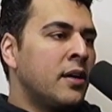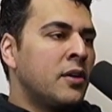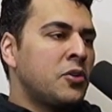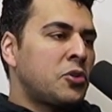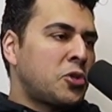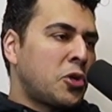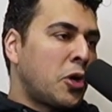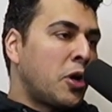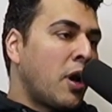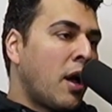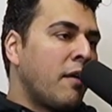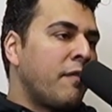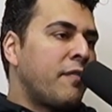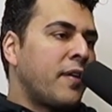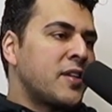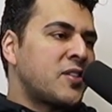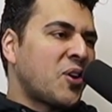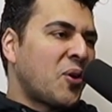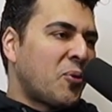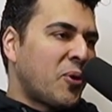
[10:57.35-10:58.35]
Sure enough,
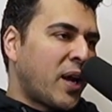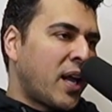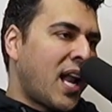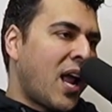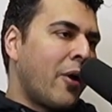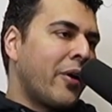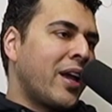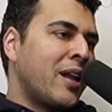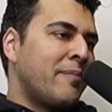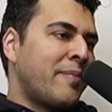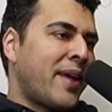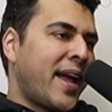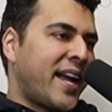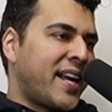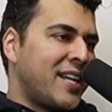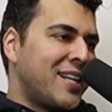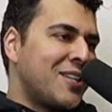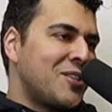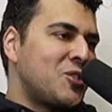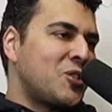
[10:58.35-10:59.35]
I start working out, getting back
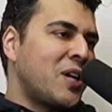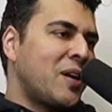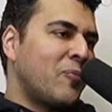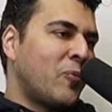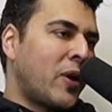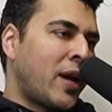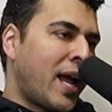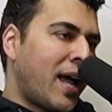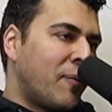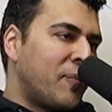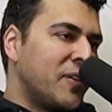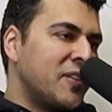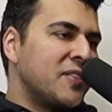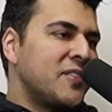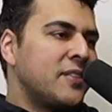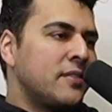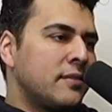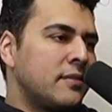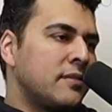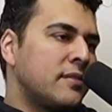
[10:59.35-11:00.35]
into the gym. What
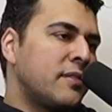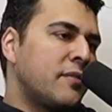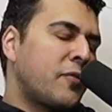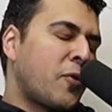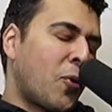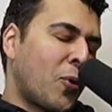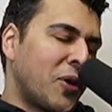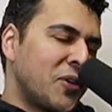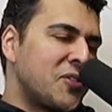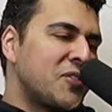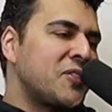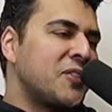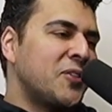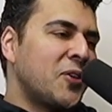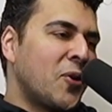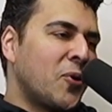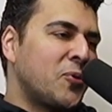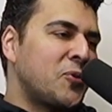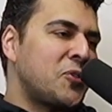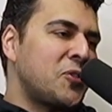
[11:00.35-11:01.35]
happens? Of course,
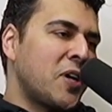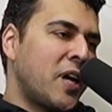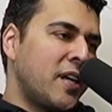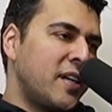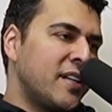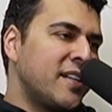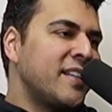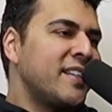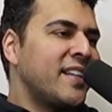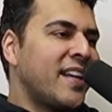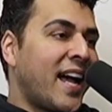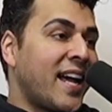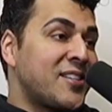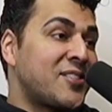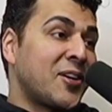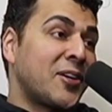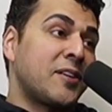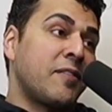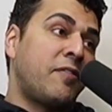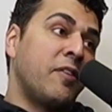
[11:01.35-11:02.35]
I
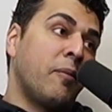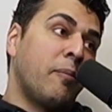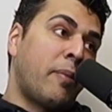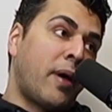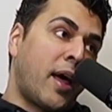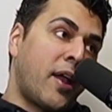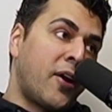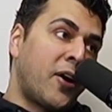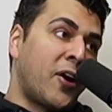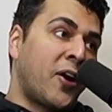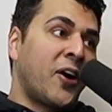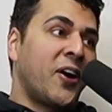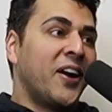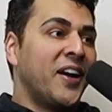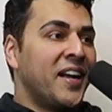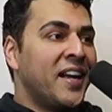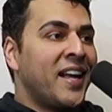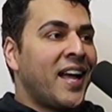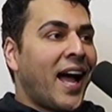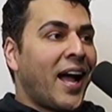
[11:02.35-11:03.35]
start to feel better. Right.